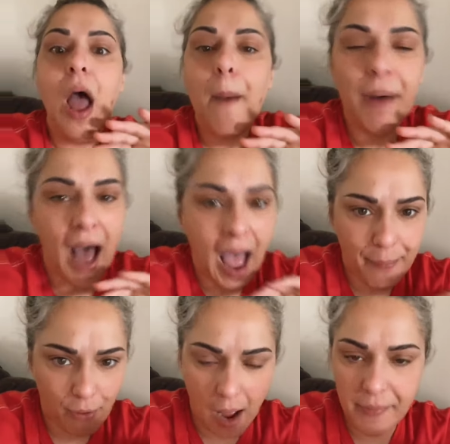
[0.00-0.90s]
but I
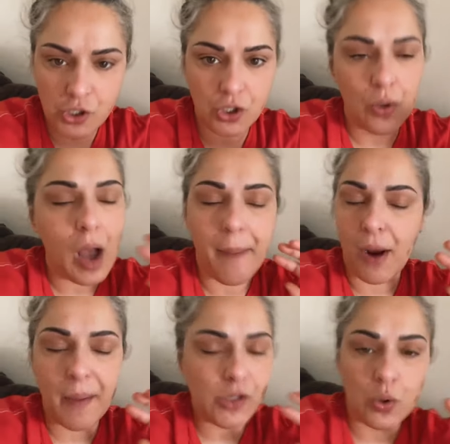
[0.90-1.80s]
promise you,
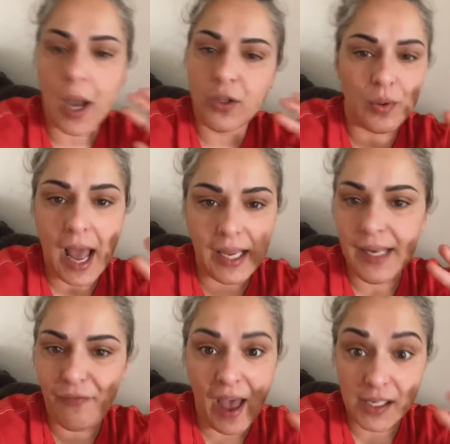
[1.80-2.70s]
I do not
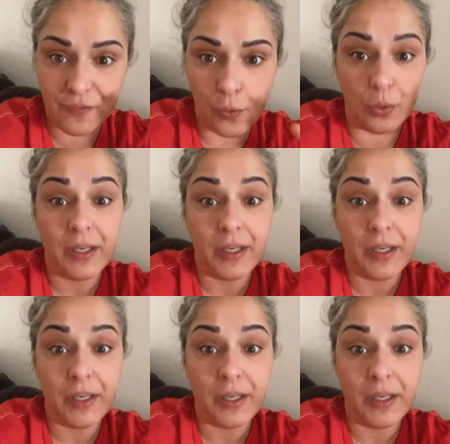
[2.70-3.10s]
eat fast food.